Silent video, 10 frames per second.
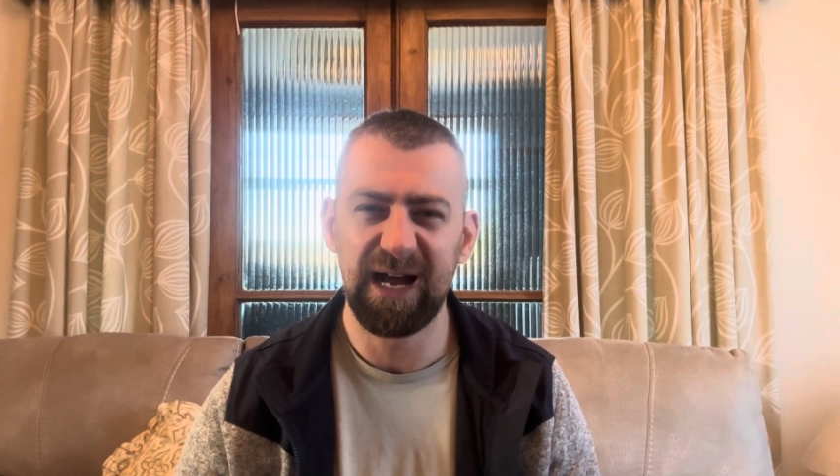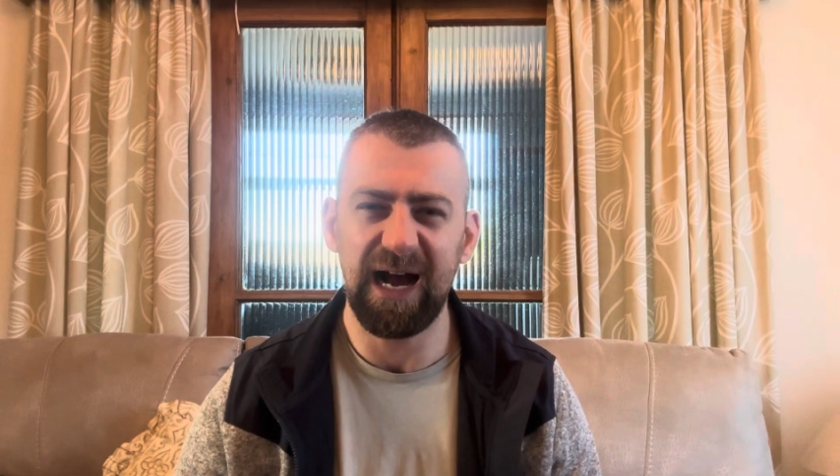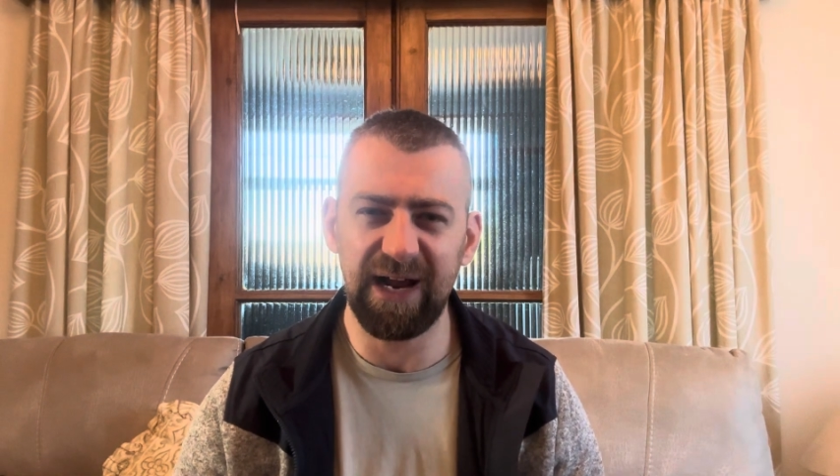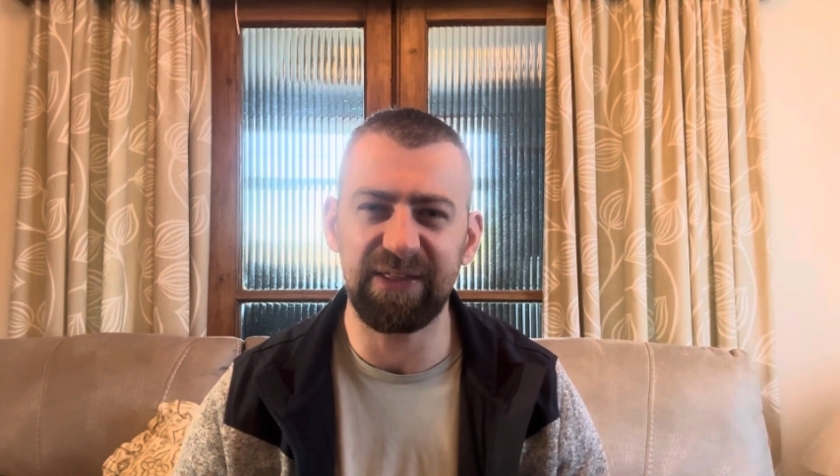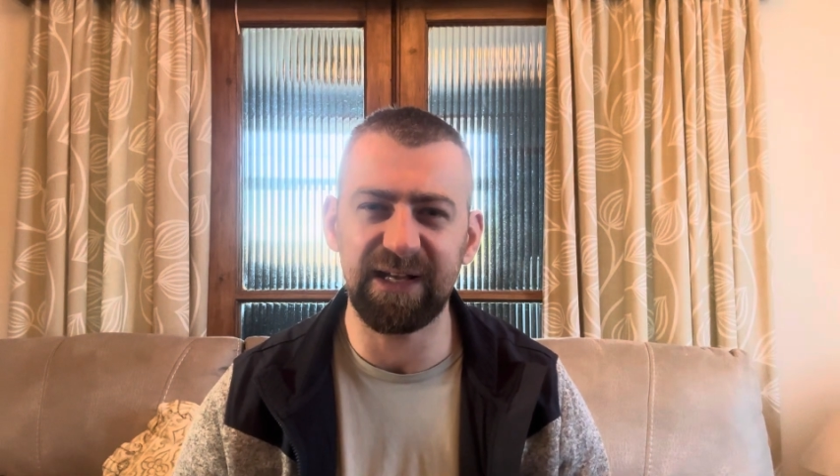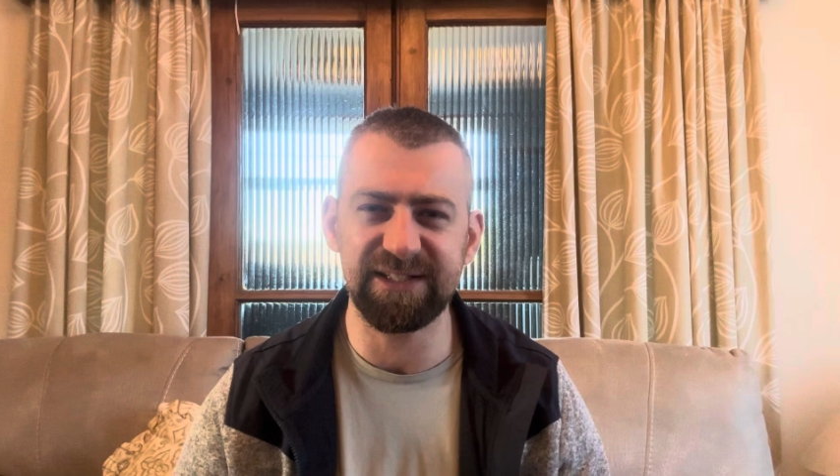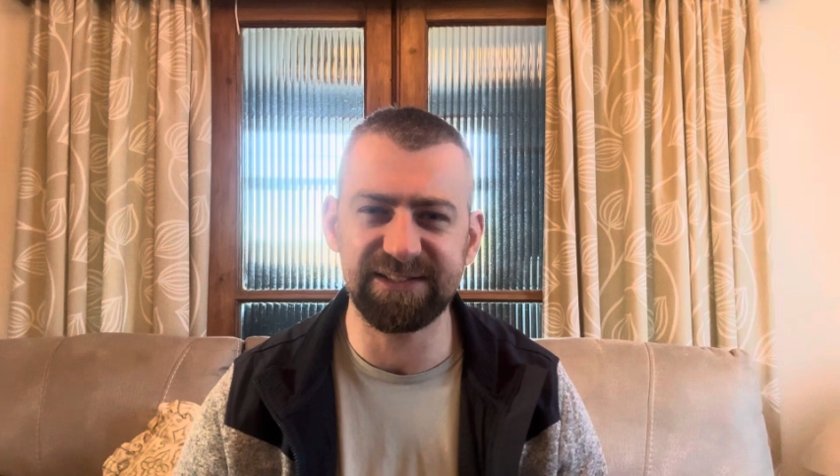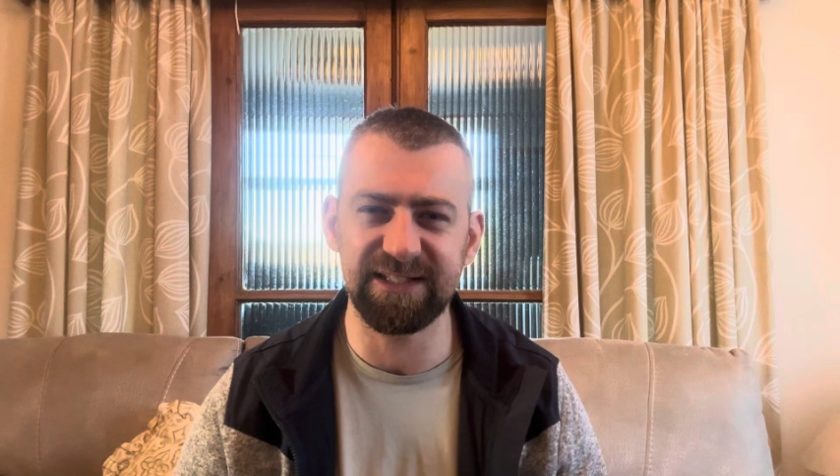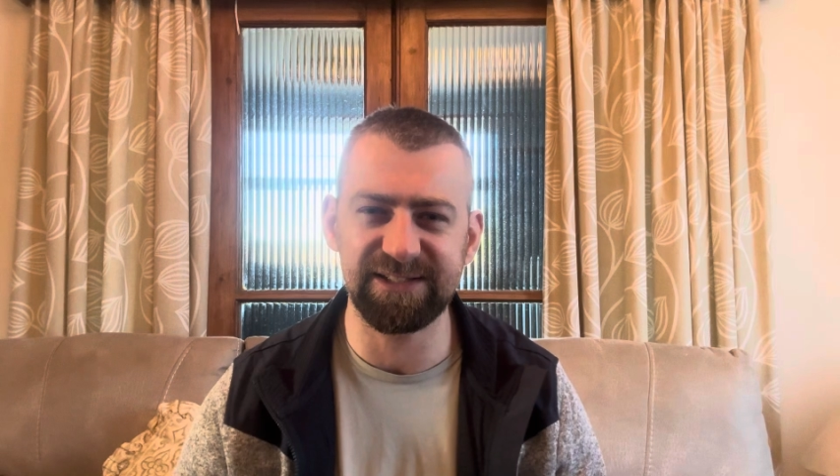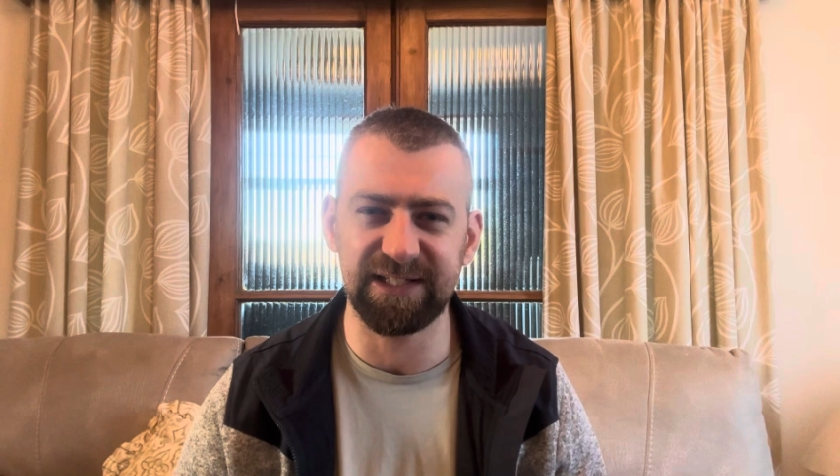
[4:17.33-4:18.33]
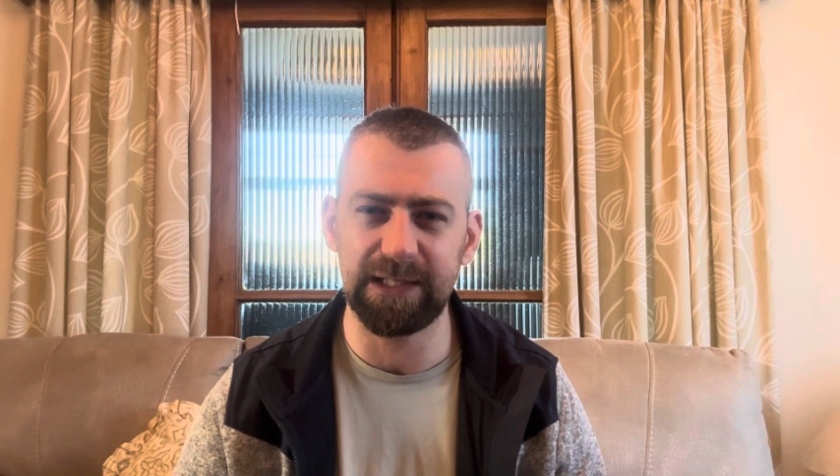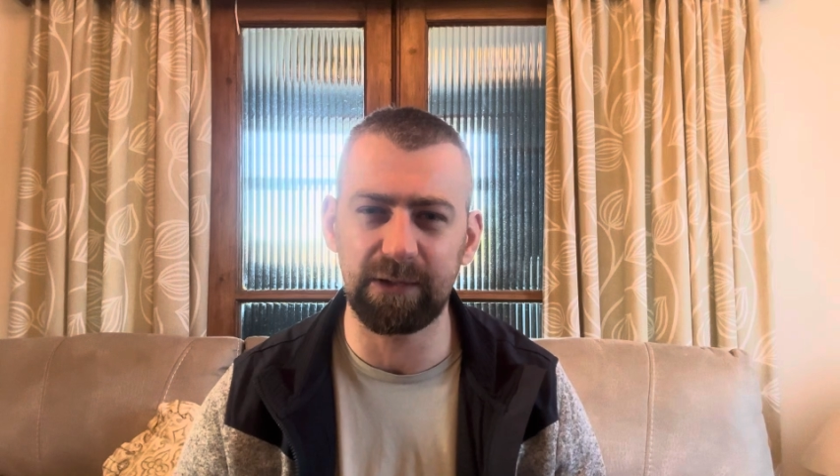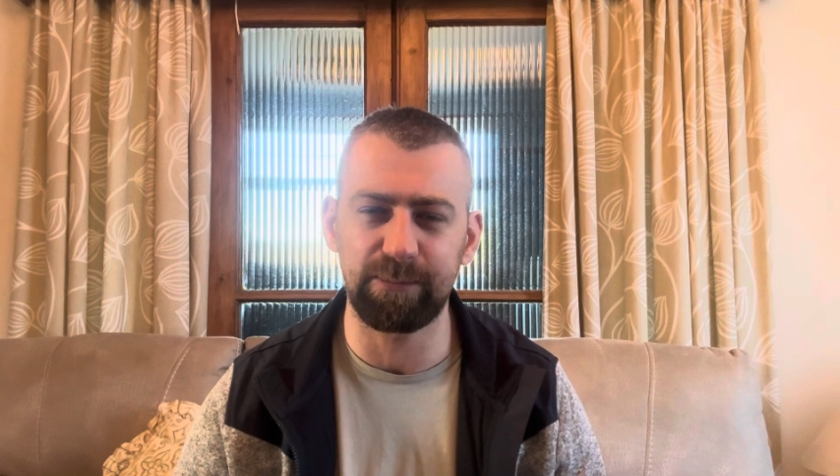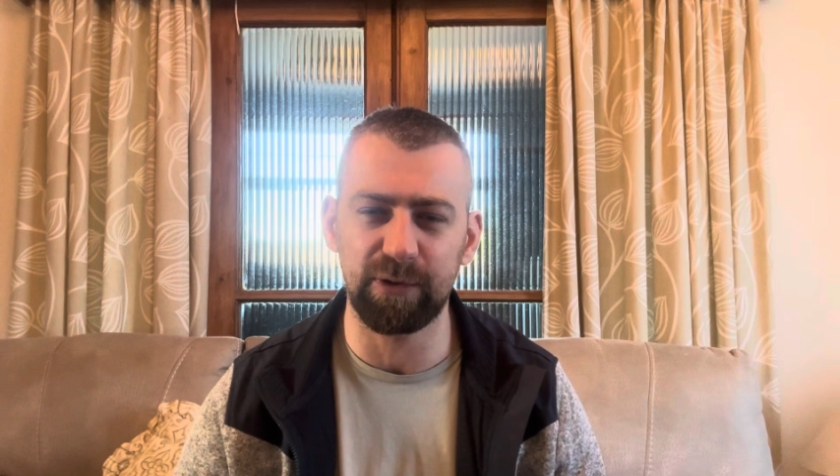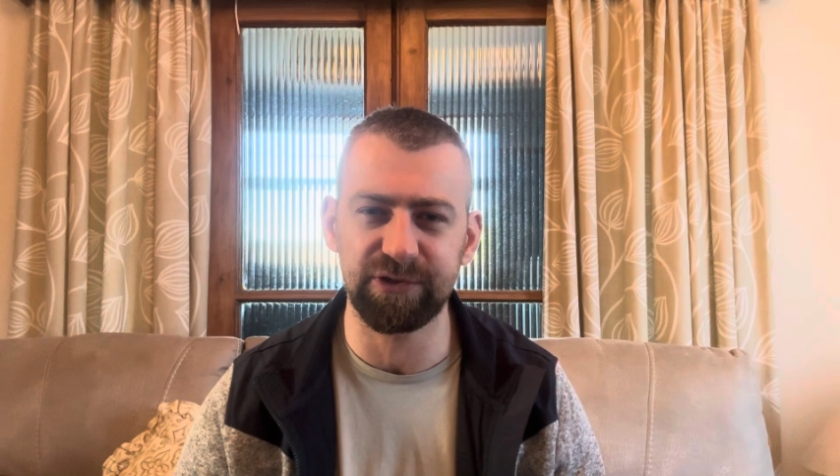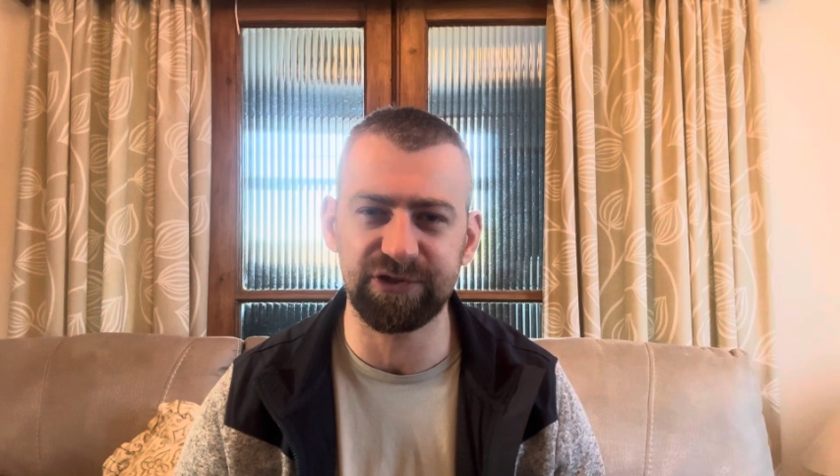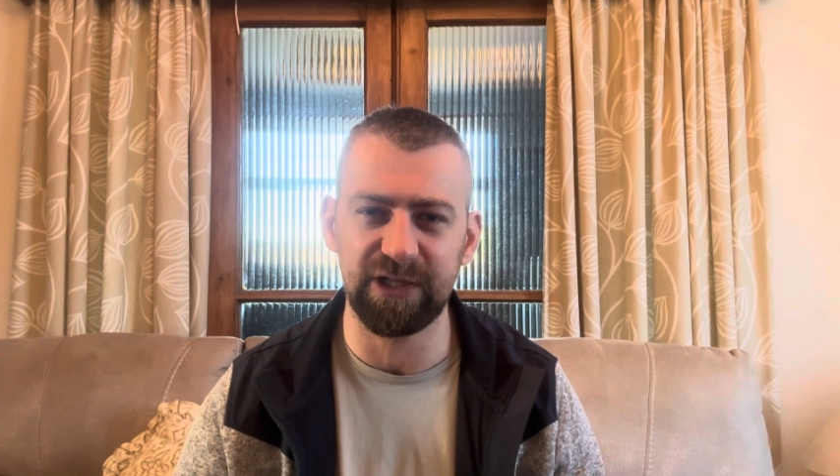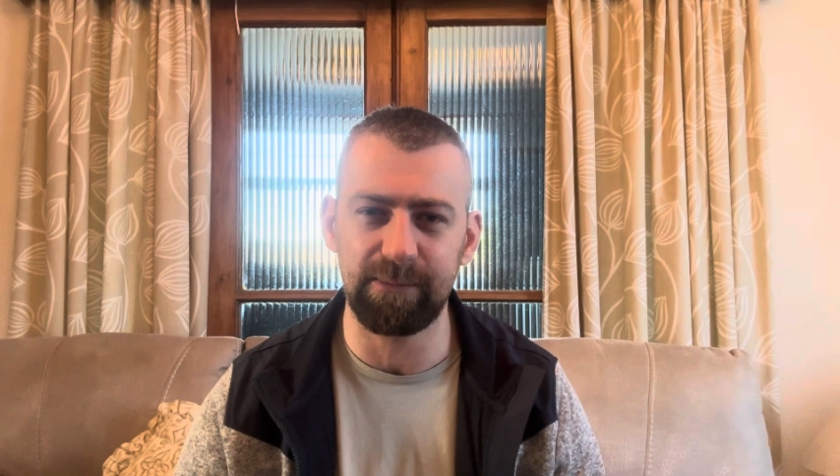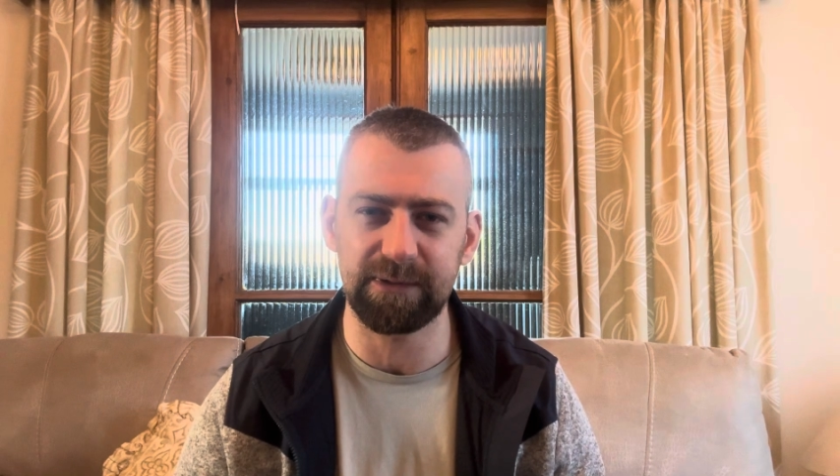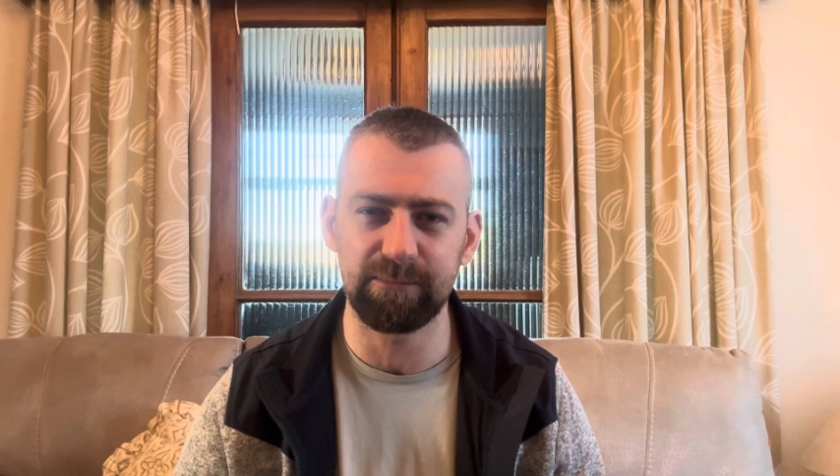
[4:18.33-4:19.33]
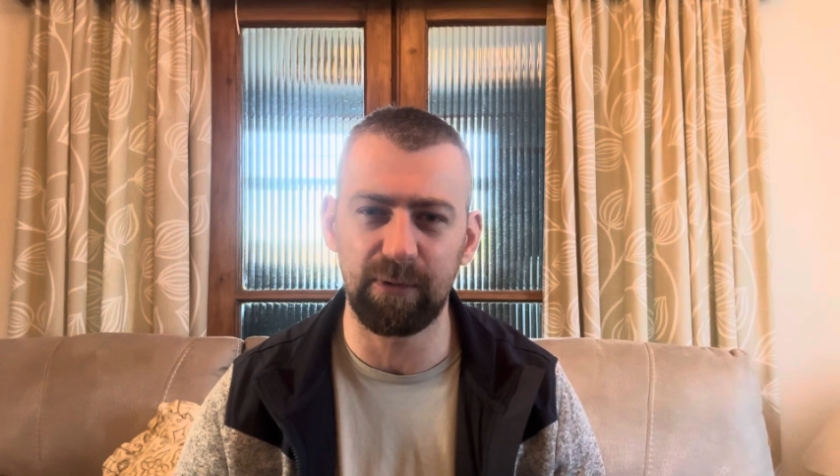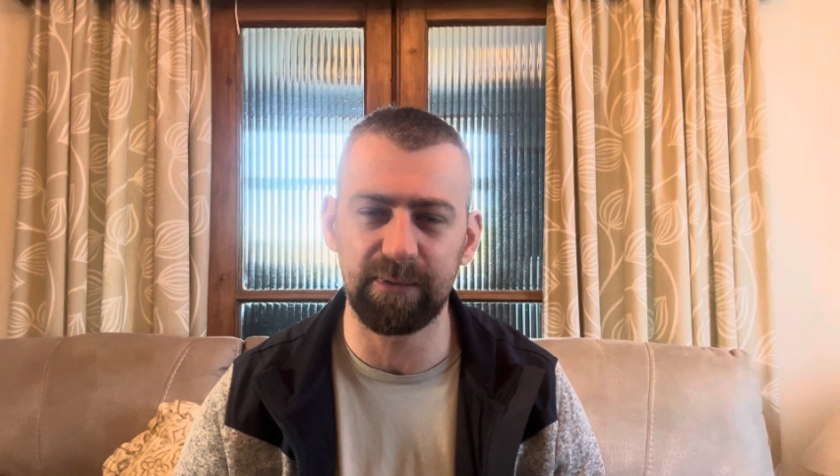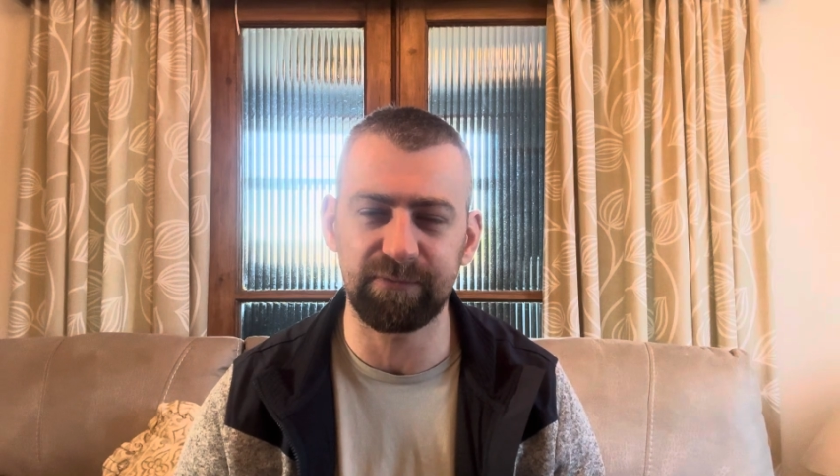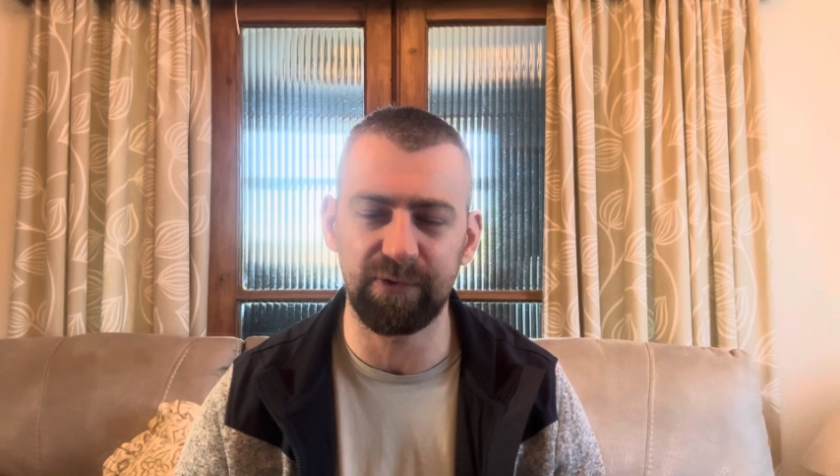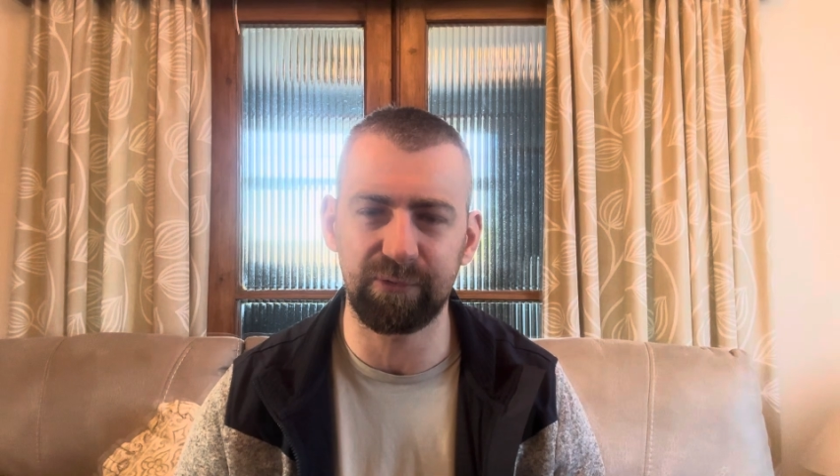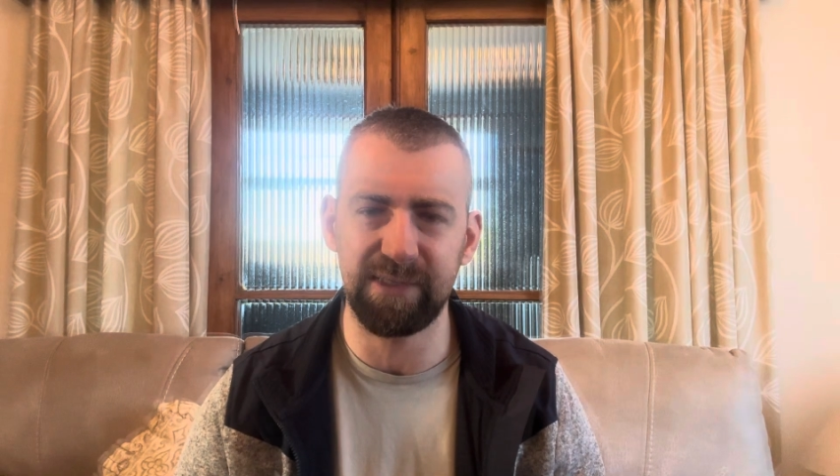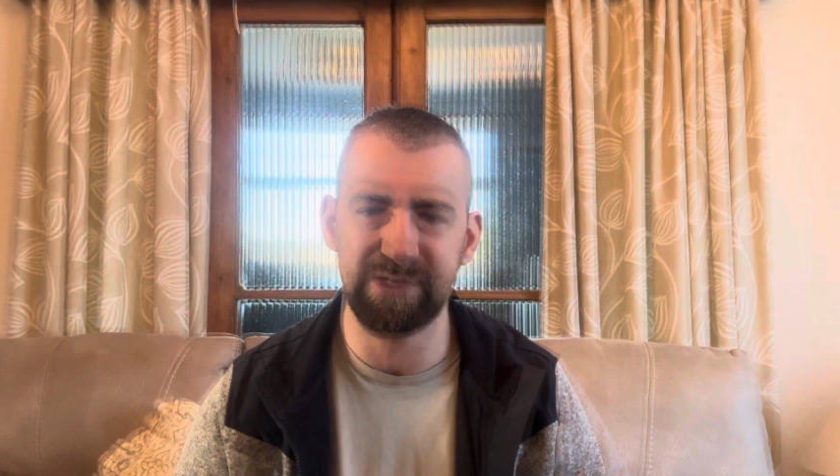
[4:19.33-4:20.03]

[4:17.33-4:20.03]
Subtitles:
I think I'd still side with Potter's Charm at the moment for the race.